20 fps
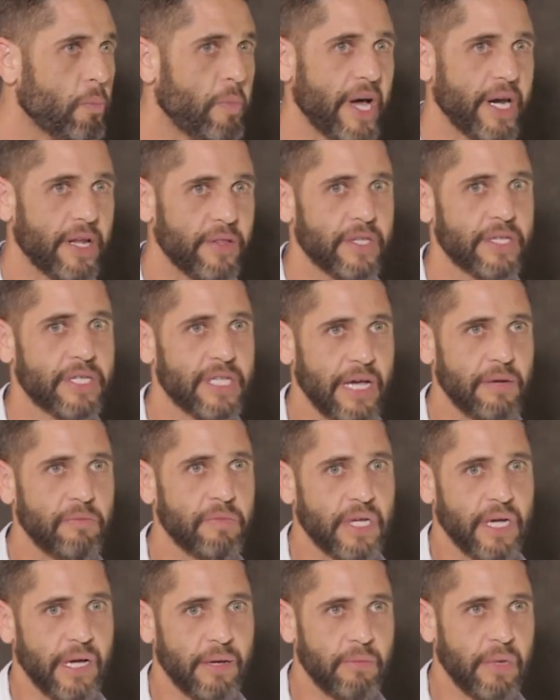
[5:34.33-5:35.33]
But at the same
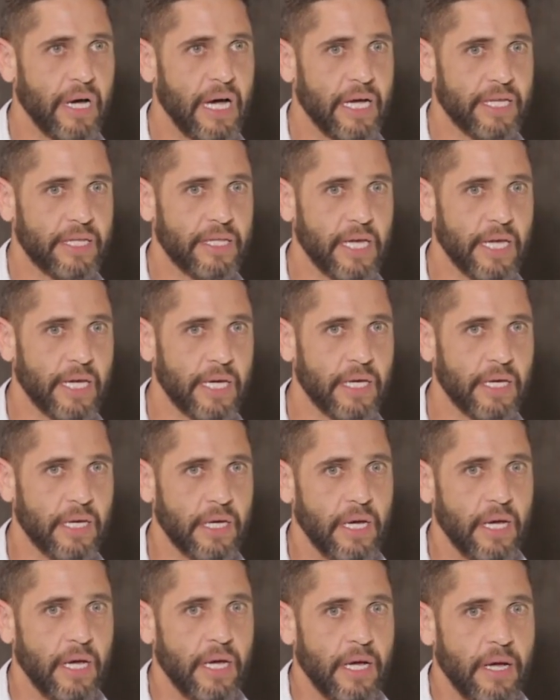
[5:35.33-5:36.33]
time, I think,
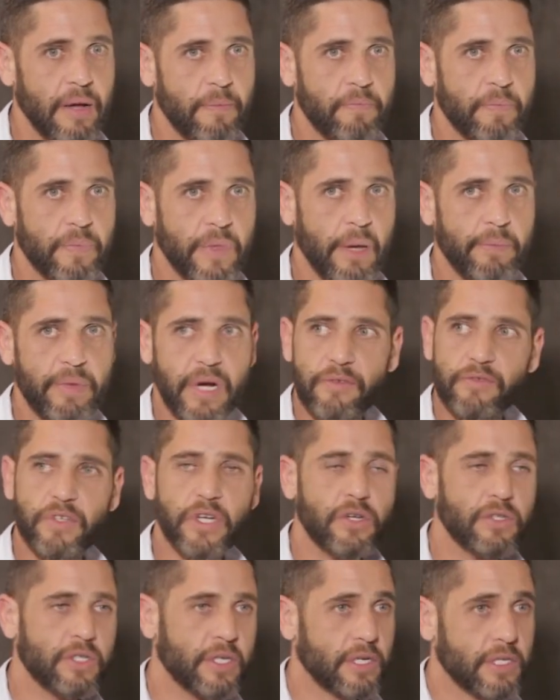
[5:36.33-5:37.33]
I mean, I've
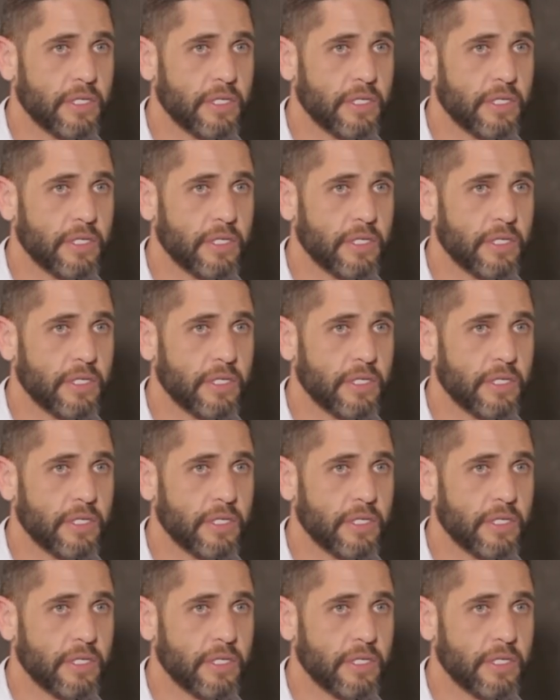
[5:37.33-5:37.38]
chosen a